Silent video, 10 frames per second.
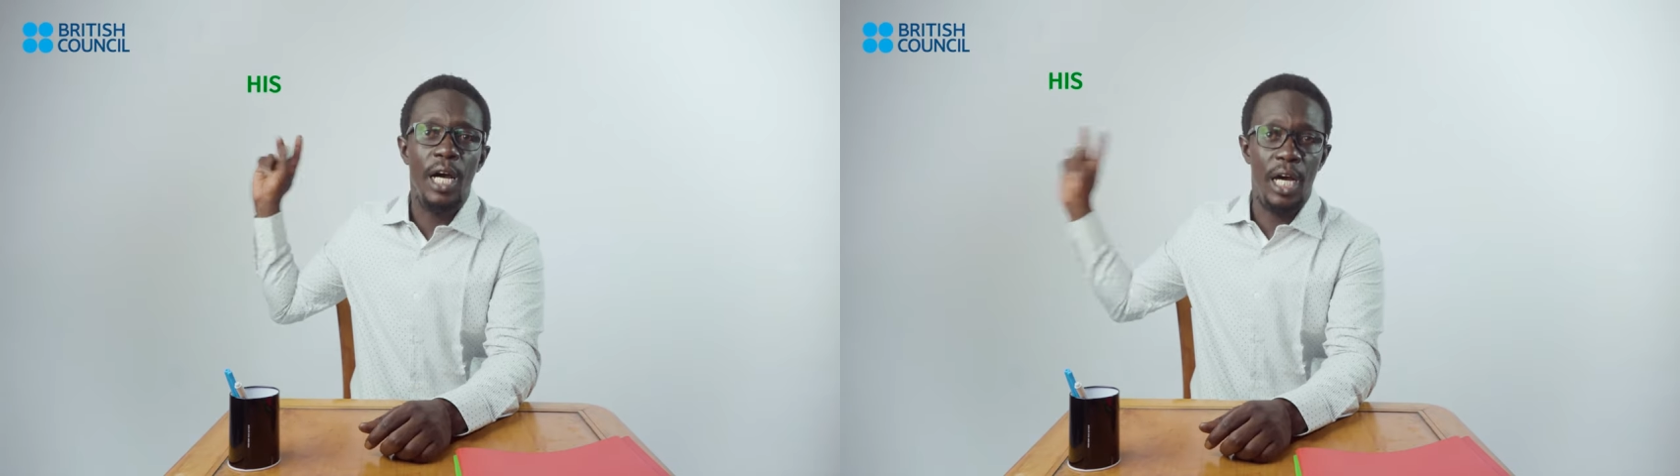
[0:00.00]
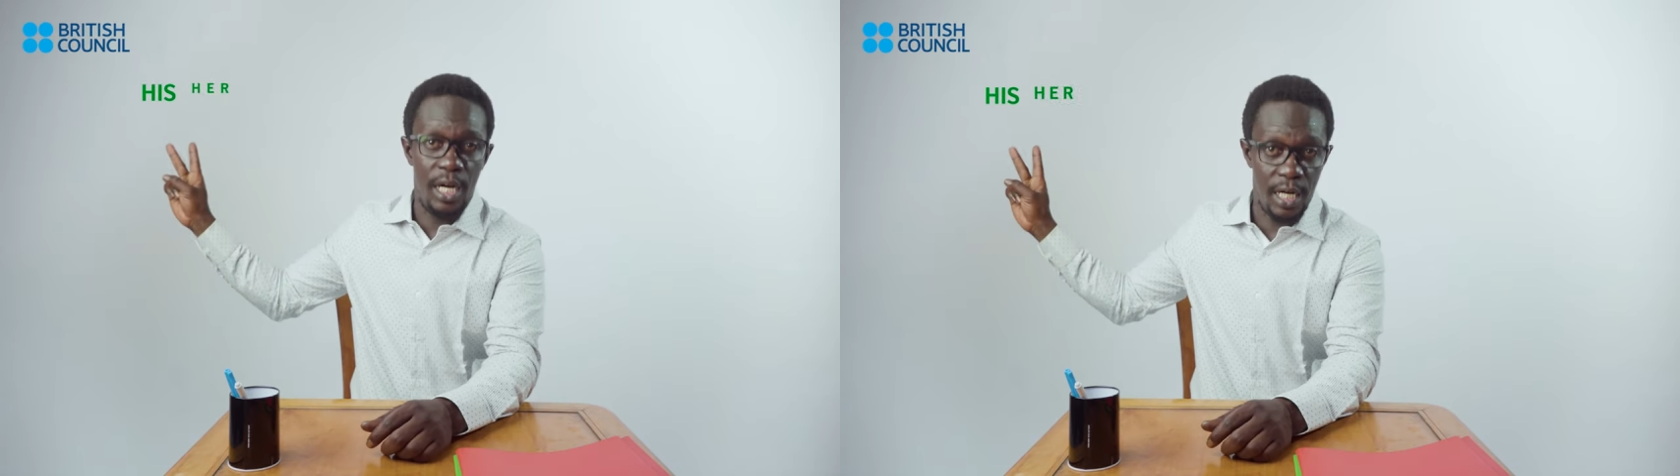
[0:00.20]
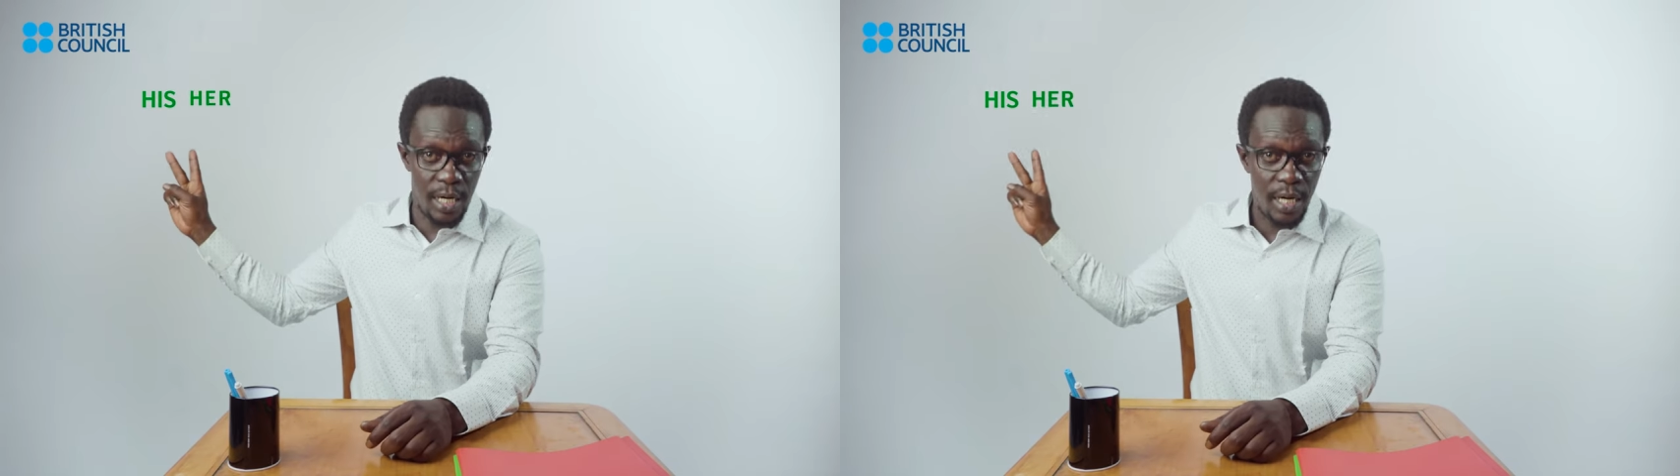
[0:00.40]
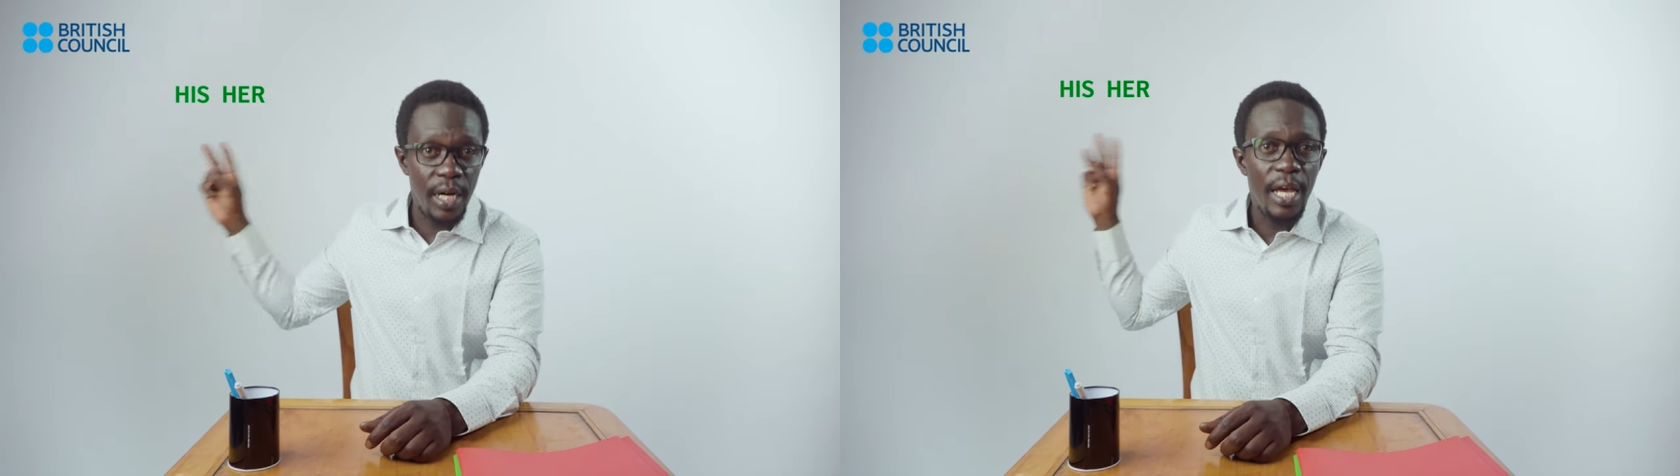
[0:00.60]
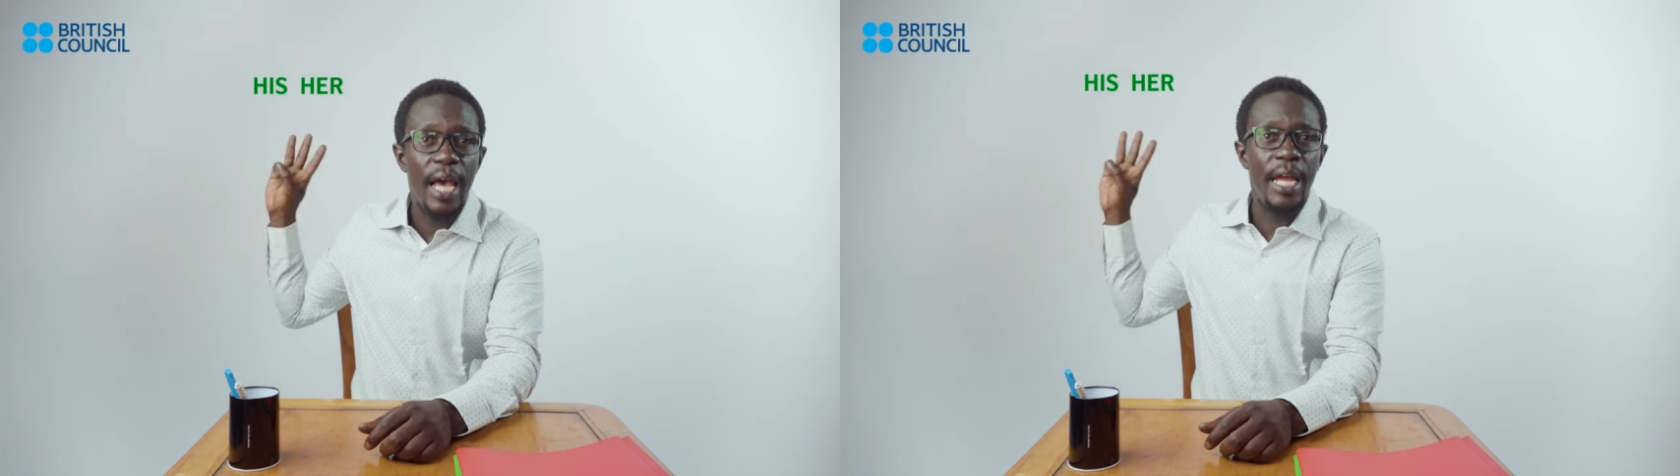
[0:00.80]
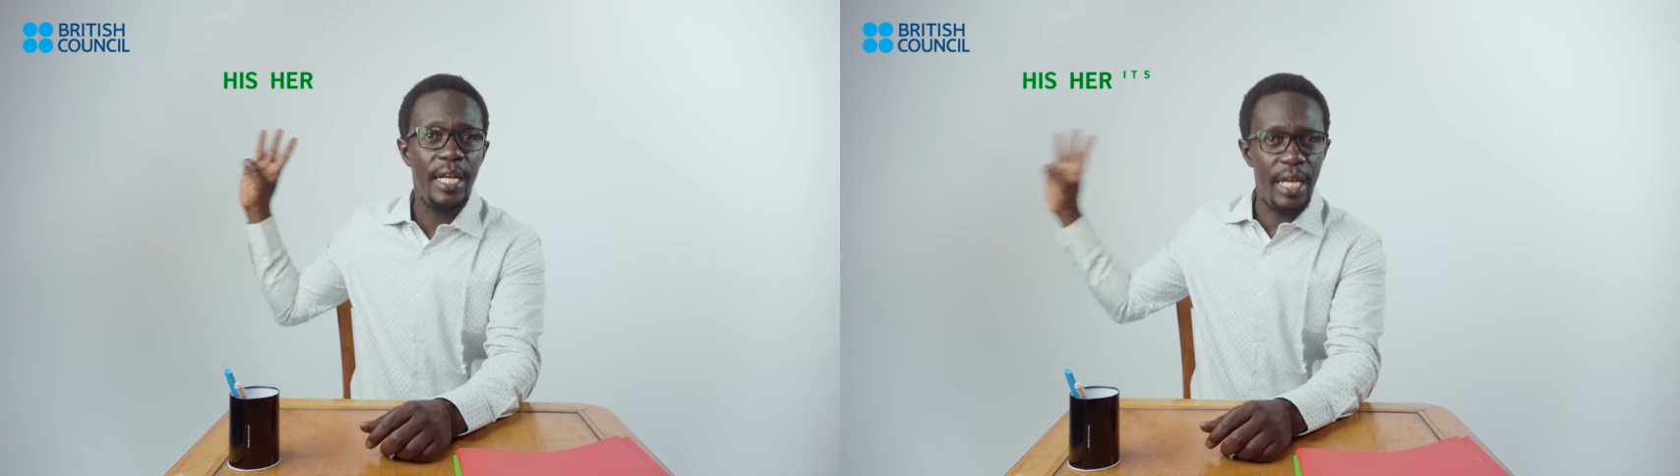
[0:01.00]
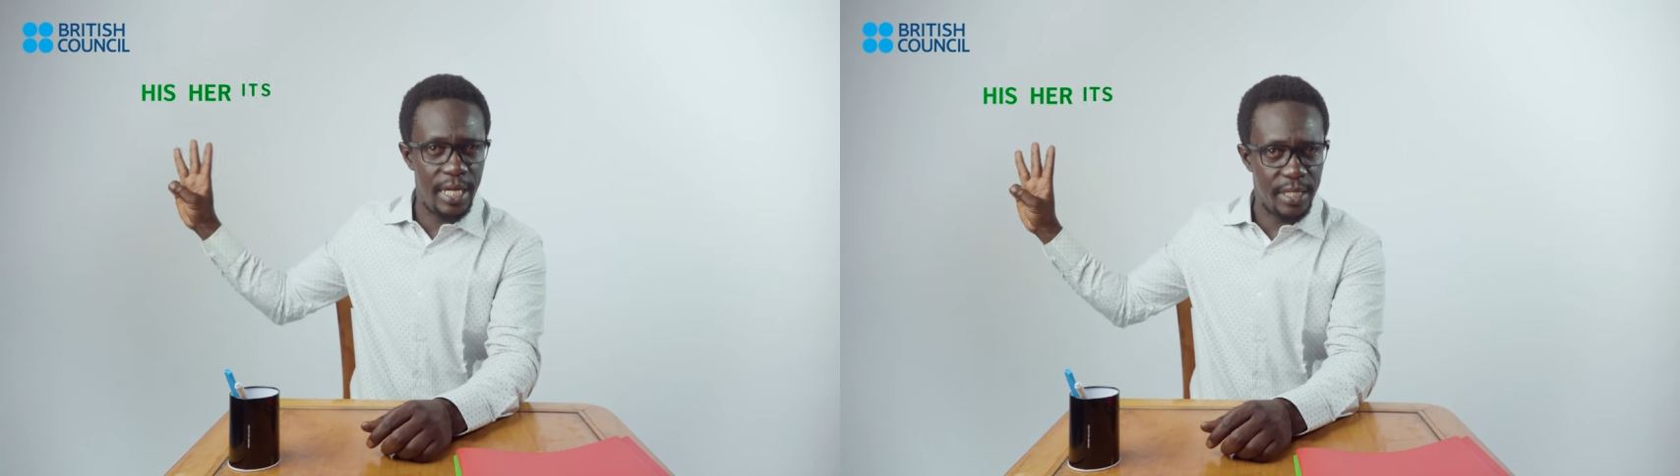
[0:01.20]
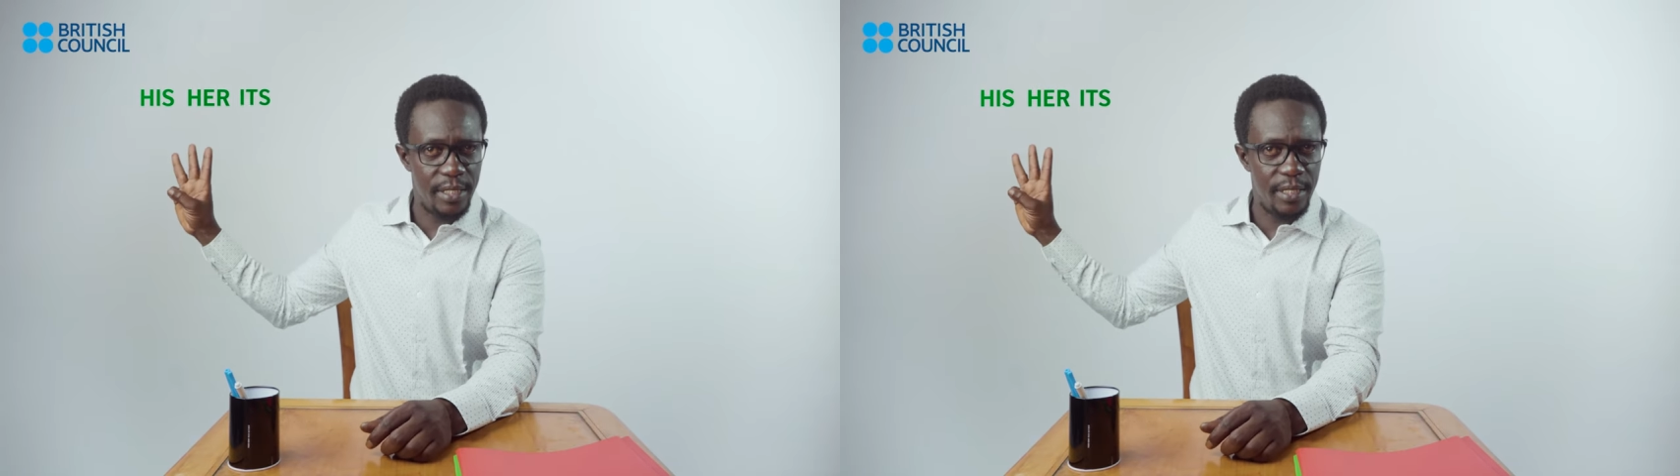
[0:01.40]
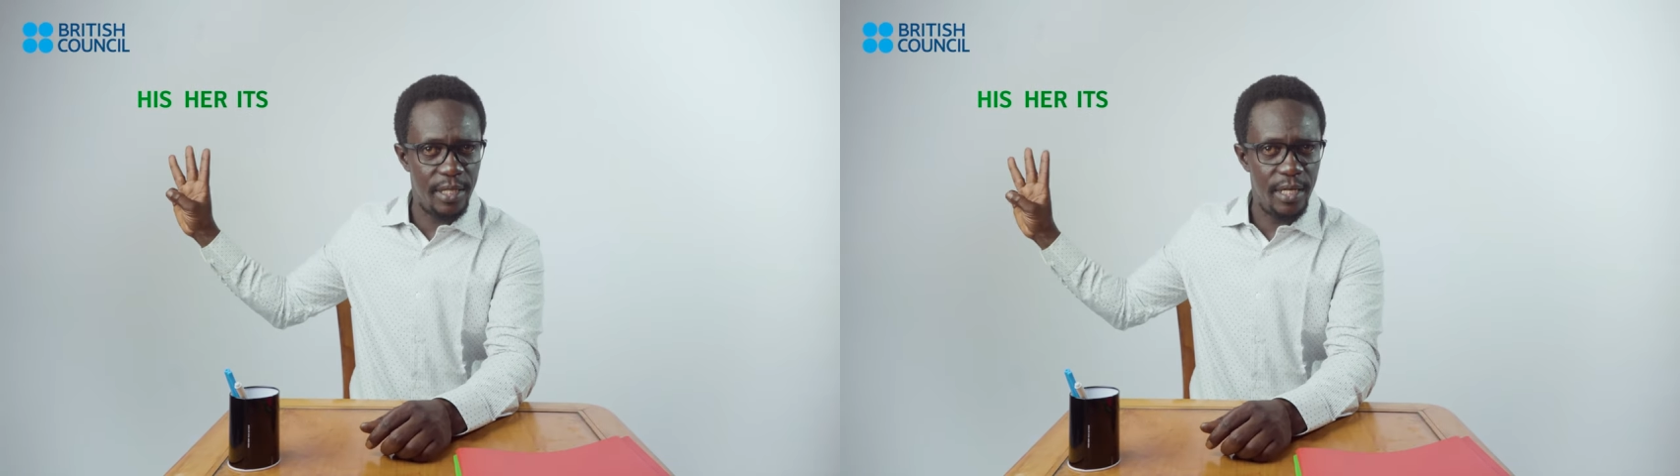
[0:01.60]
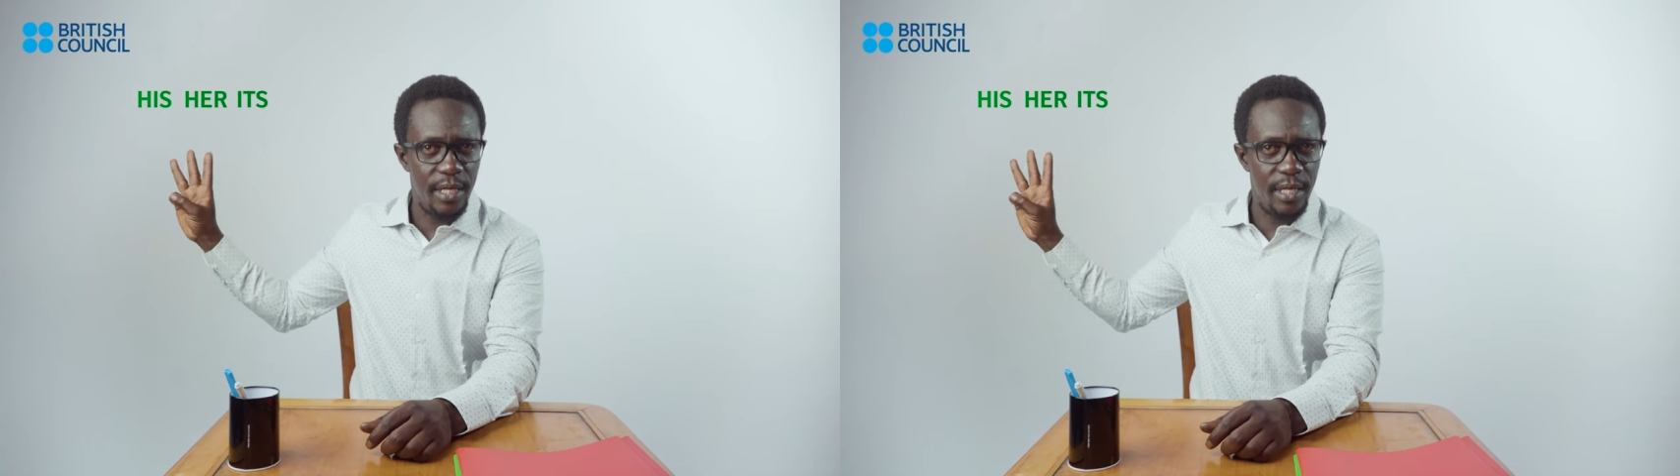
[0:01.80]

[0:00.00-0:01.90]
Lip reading: her, and its.